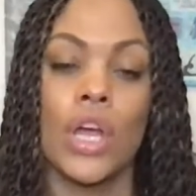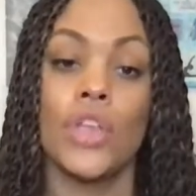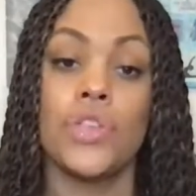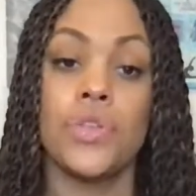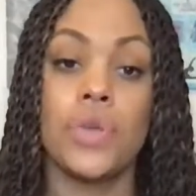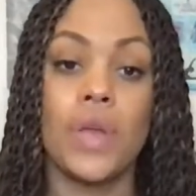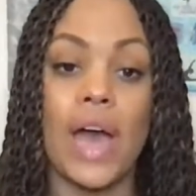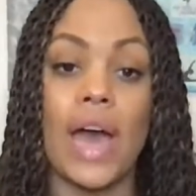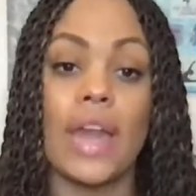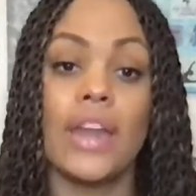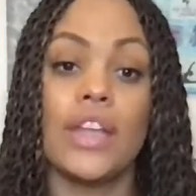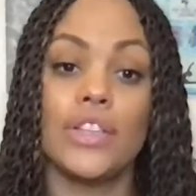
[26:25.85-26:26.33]

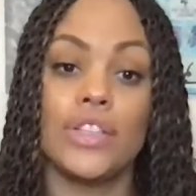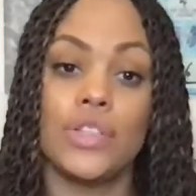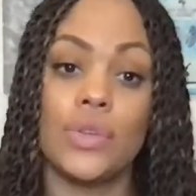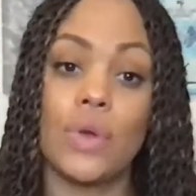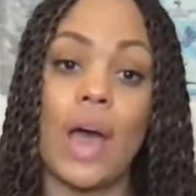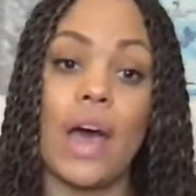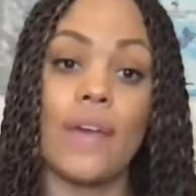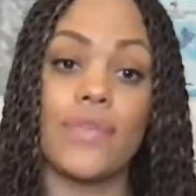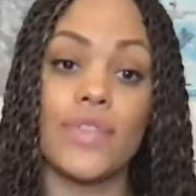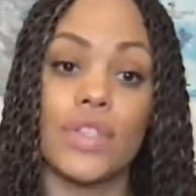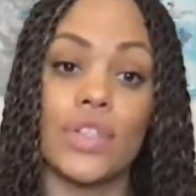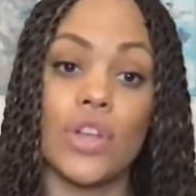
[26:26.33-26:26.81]
You kind of do
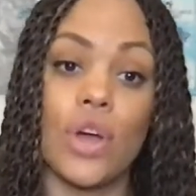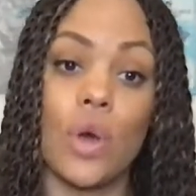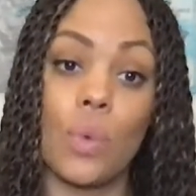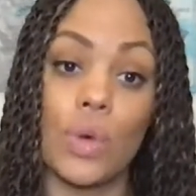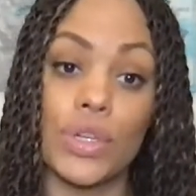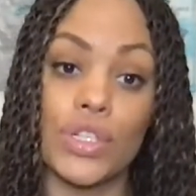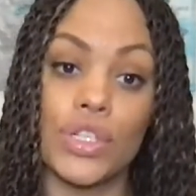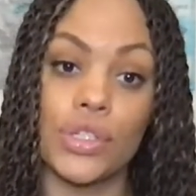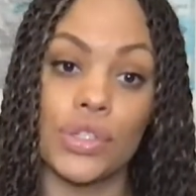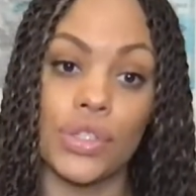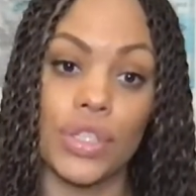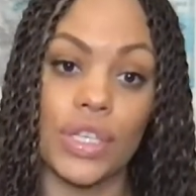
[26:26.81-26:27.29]
have to know
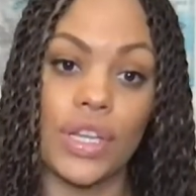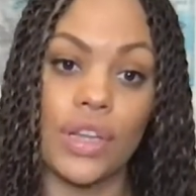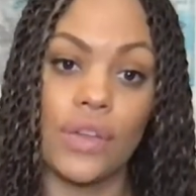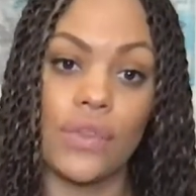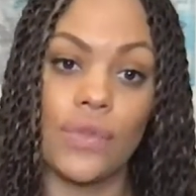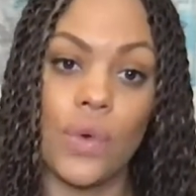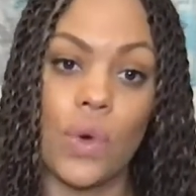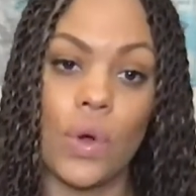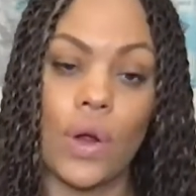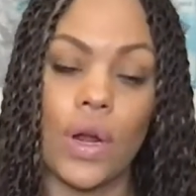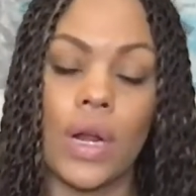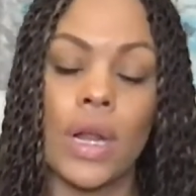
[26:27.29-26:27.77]
what you're looking
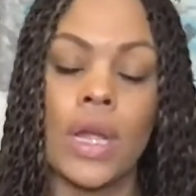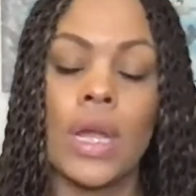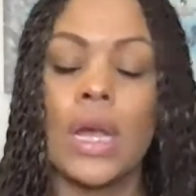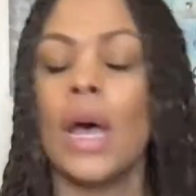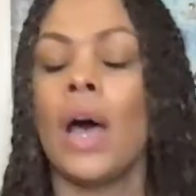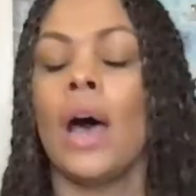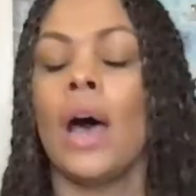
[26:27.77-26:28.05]
for.